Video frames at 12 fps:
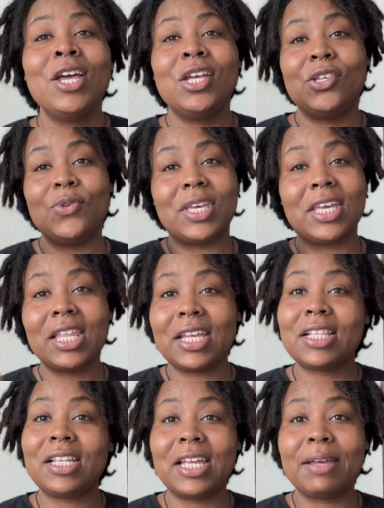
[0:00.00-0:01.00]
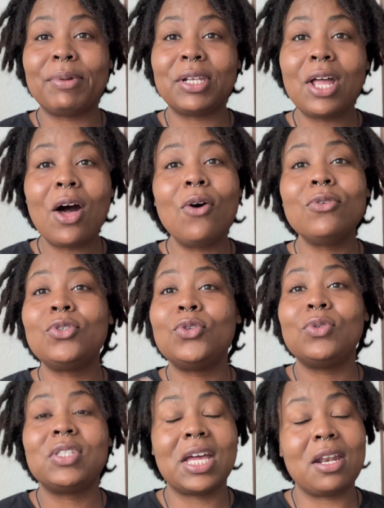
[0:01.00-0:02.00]
You can click the link below to
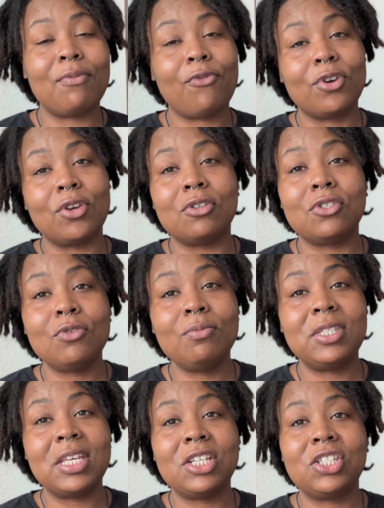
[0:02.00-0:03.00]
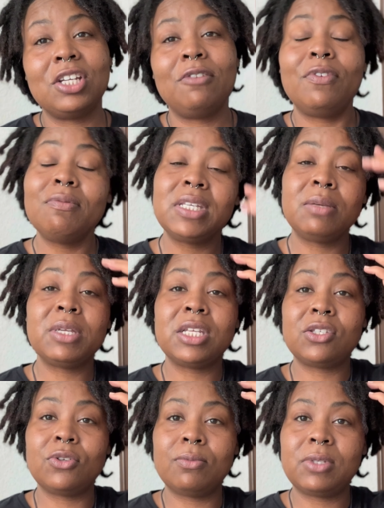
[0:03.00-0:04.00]
sign up for your Zoom session, 15-minute
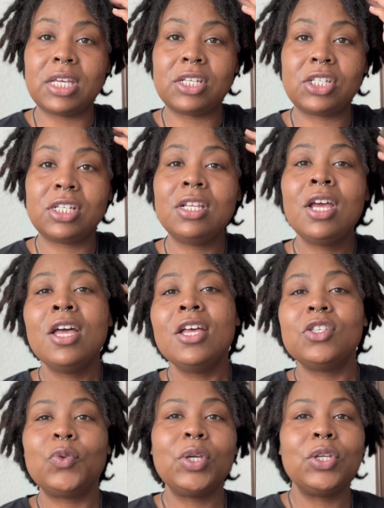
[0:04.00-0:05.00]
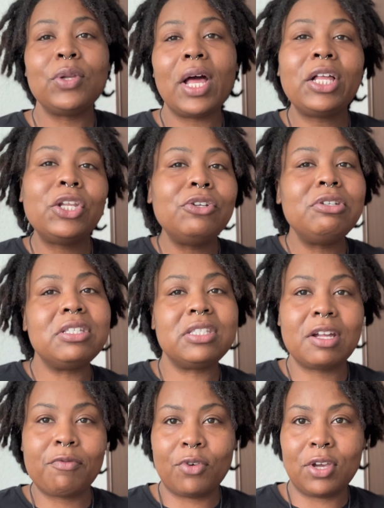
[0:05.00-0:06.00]
Zoom session. So we can do like a little
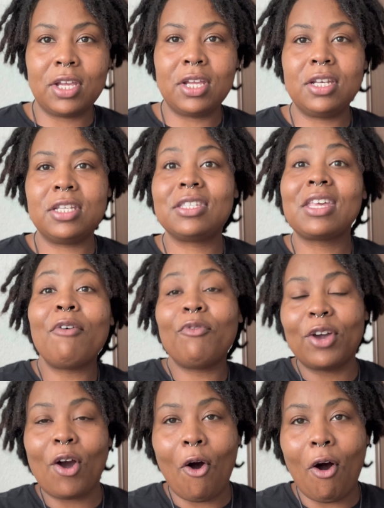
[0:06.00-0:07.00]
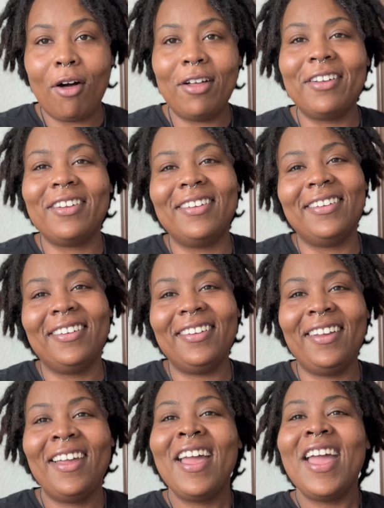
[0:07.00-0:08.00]
discovery call
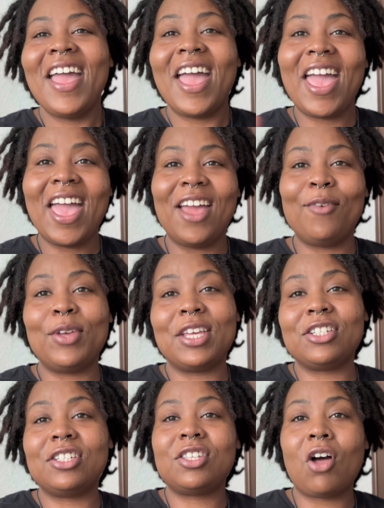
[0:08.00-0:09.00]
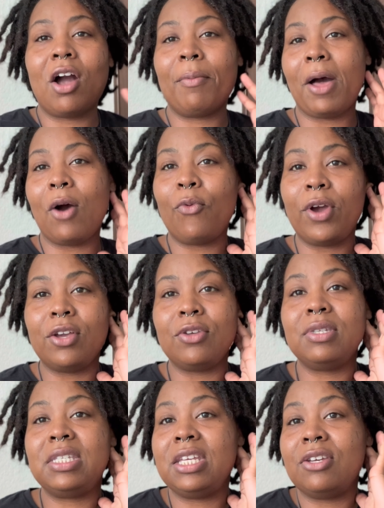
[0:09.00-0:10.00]
and we can just talk about where you
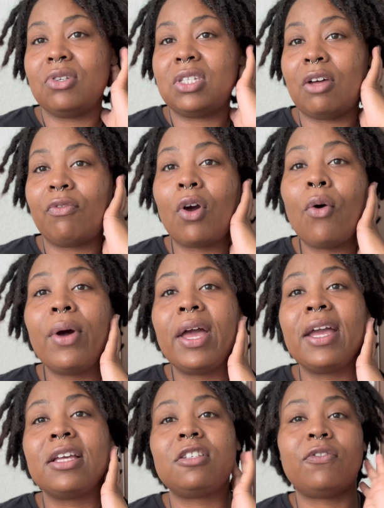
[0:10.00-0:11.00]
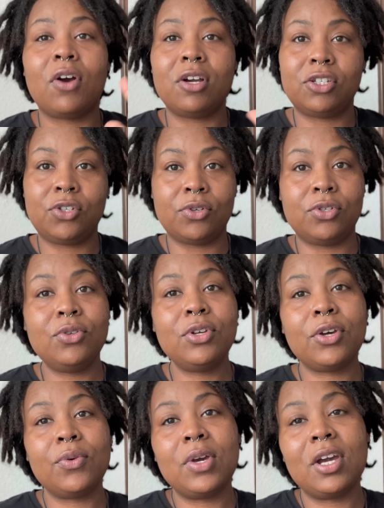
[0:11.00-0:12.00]
see yourself going as far as your doula
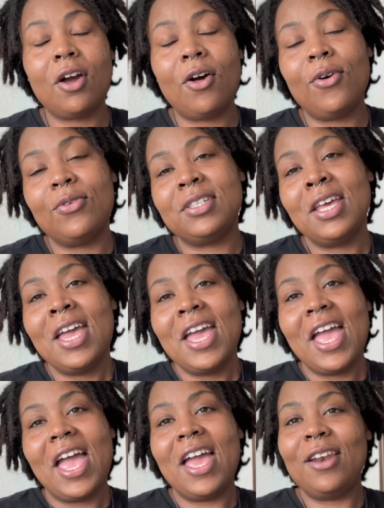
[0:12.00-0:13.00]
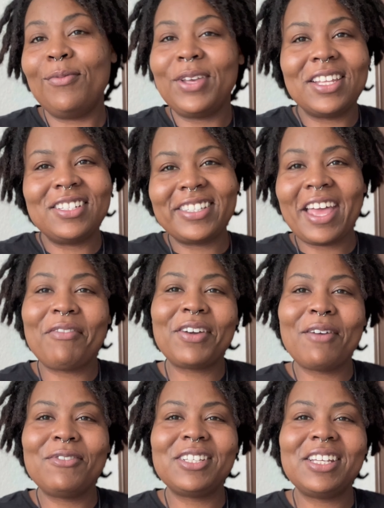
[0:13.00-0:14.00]
career goes, and we can just have a
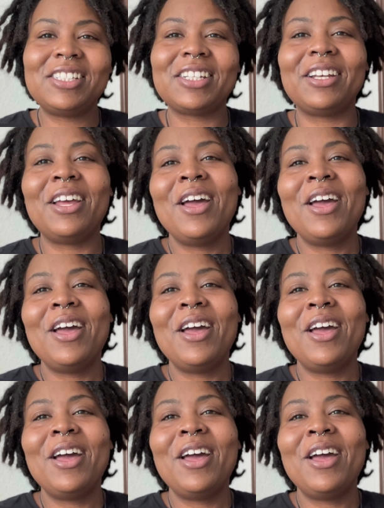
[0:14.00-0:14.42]
conversation.